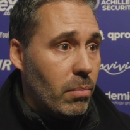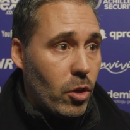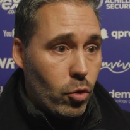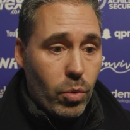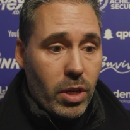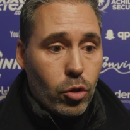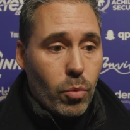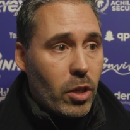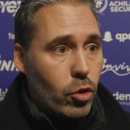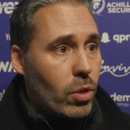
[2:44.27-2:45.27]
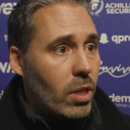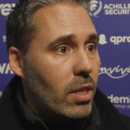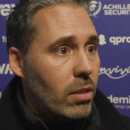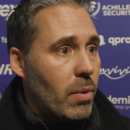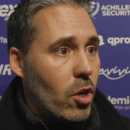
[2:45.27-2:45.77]
because we need to make sure that
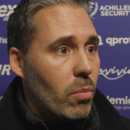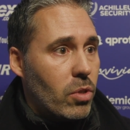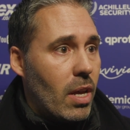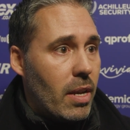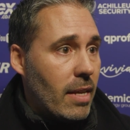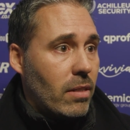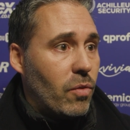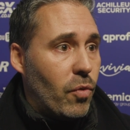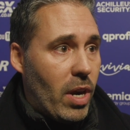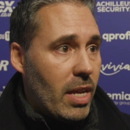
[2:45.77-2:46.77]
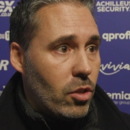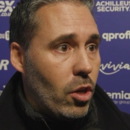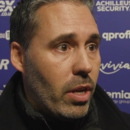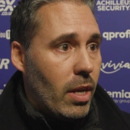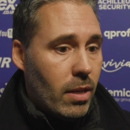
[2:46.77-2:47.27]
this becomes an asset for us,
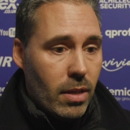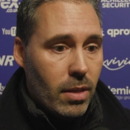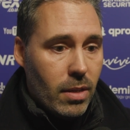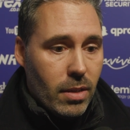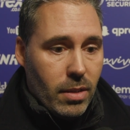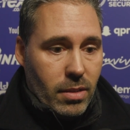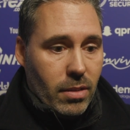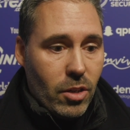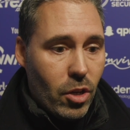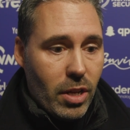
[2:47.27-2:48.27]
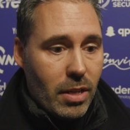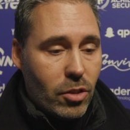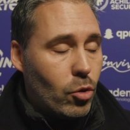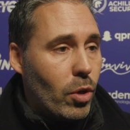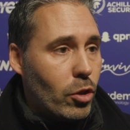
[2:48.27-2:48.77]
not a
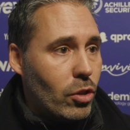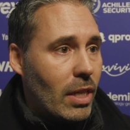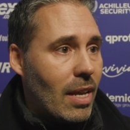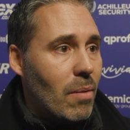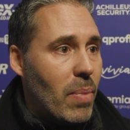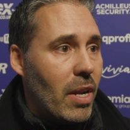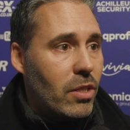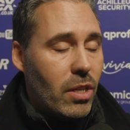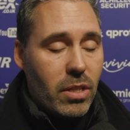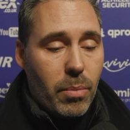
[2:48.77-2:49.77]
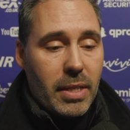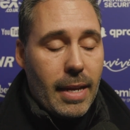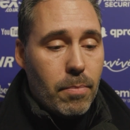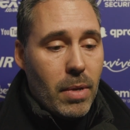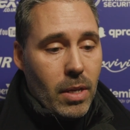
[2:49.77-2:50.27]
situation that can punish us every
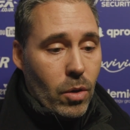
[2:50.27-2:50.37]
time.